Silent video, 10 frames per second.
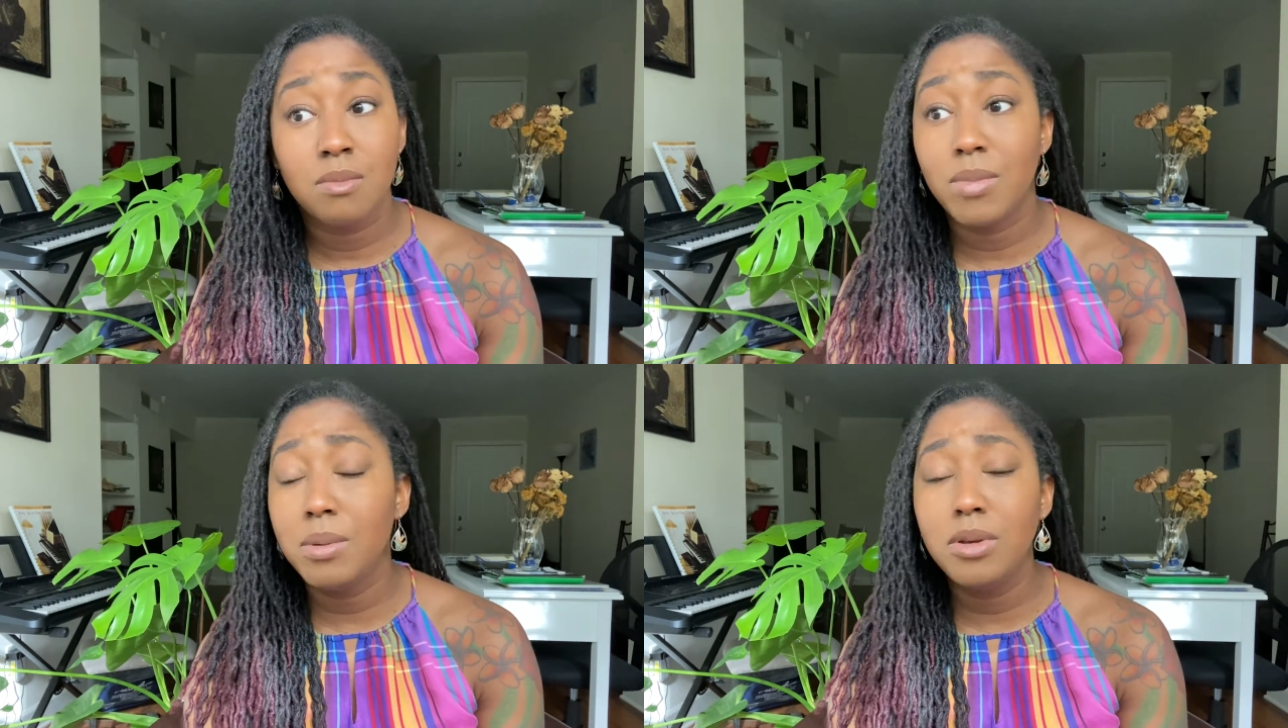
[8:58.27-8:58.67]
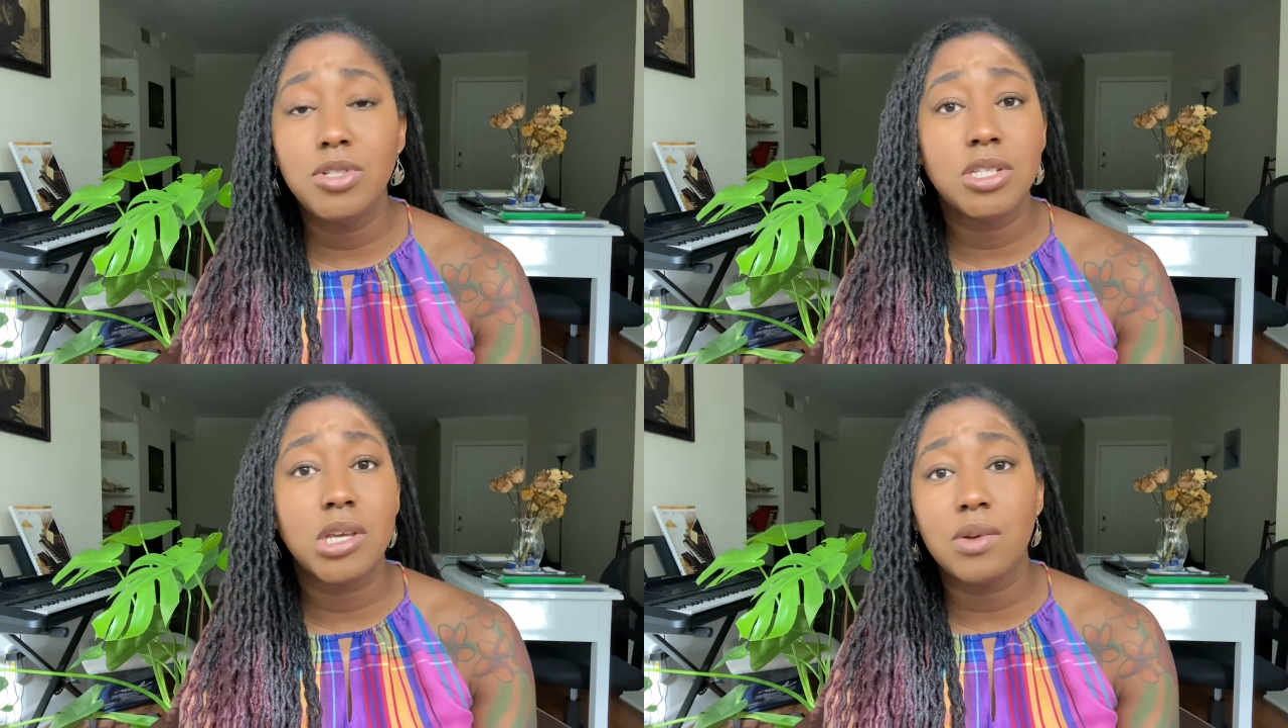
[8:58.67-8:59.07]
maybe you're
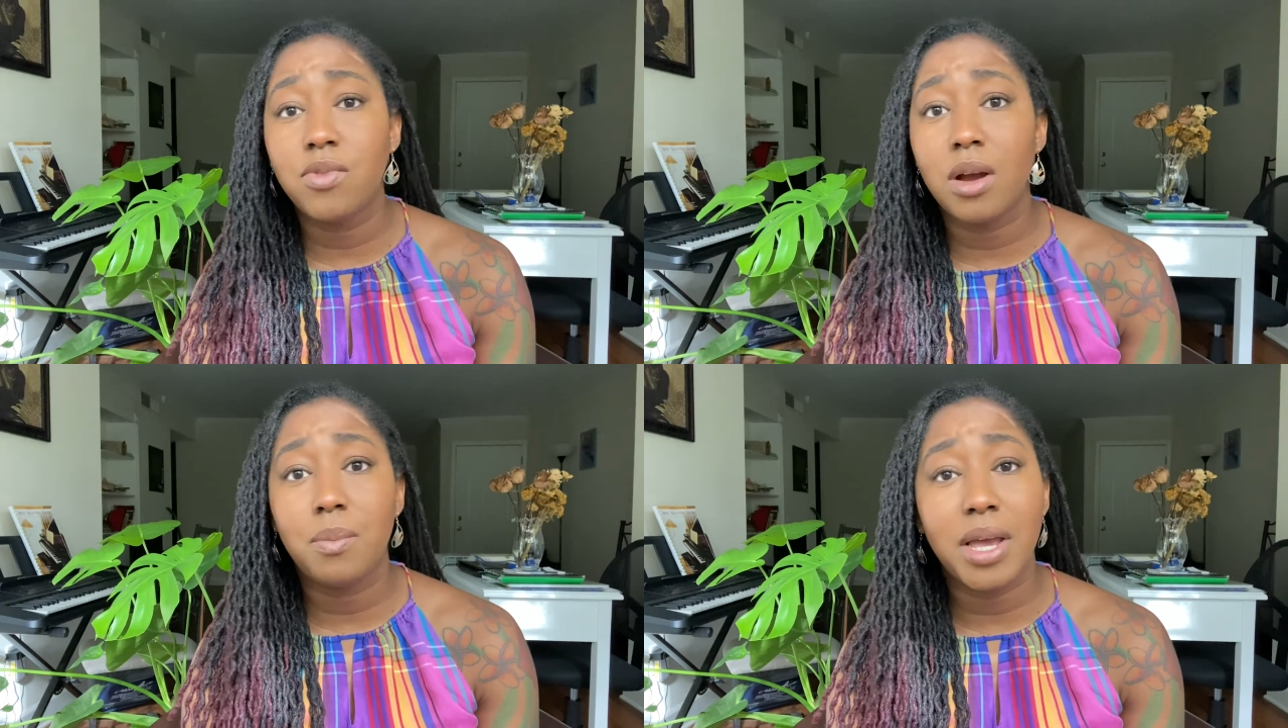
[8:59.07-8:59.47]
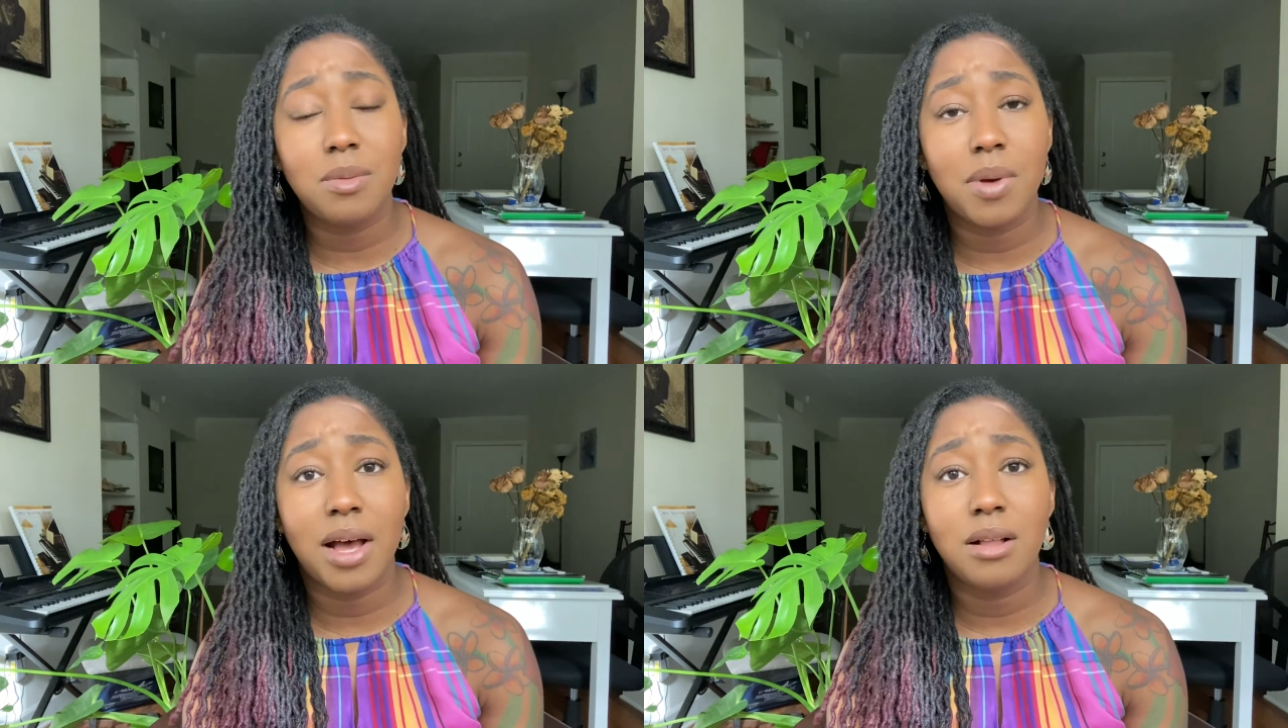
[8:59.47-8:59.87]
just looking for a
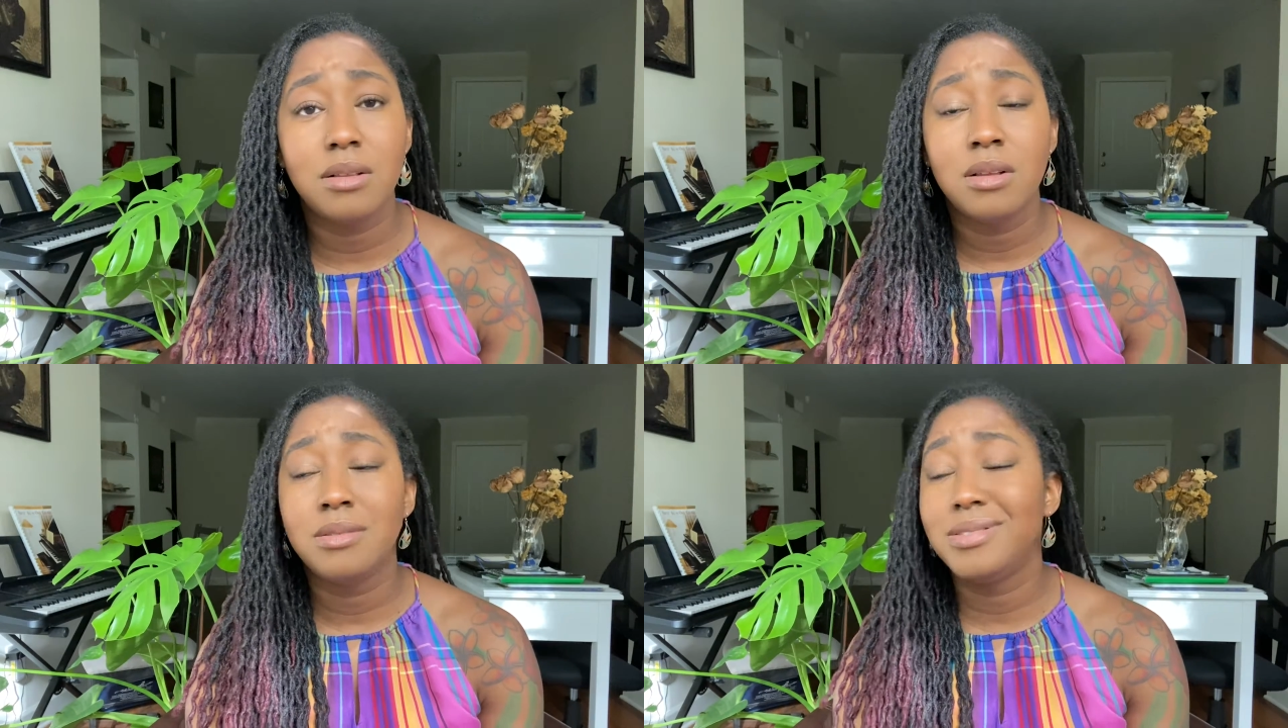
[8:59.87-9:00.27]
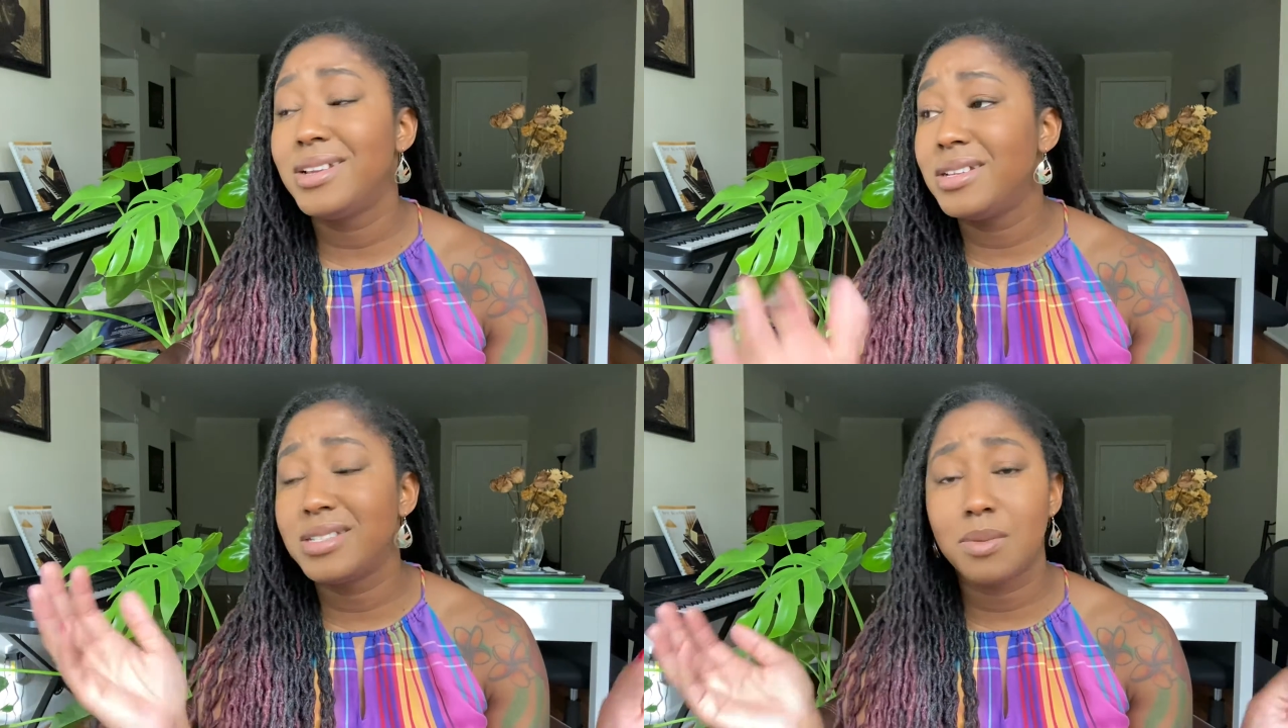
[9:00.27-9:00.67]
pen pal, none
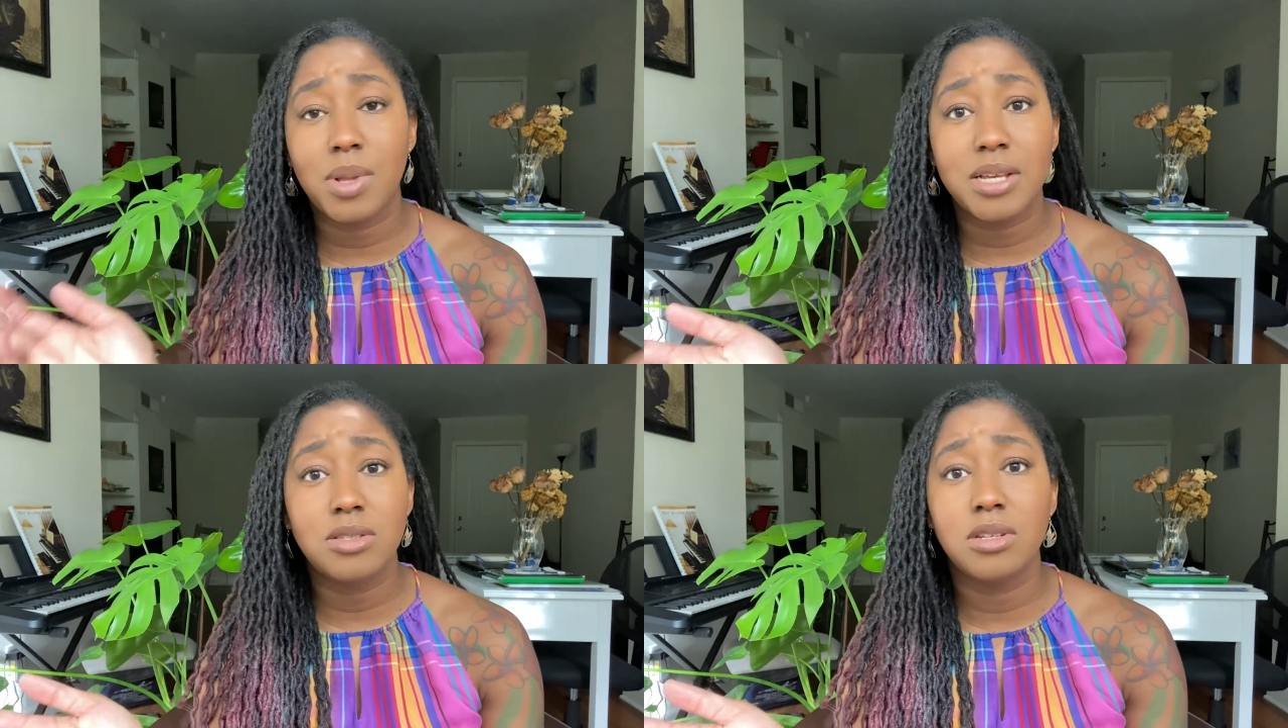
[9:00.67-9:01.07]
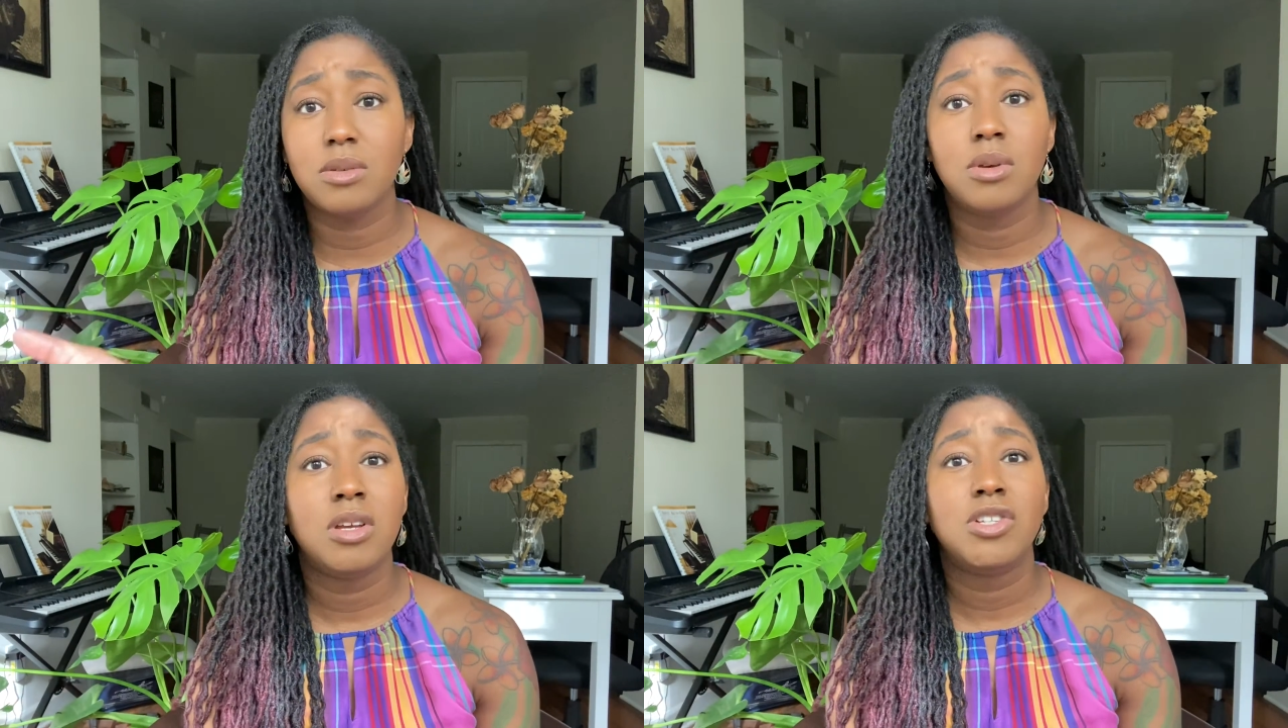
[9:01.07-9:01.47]
of this applies to you.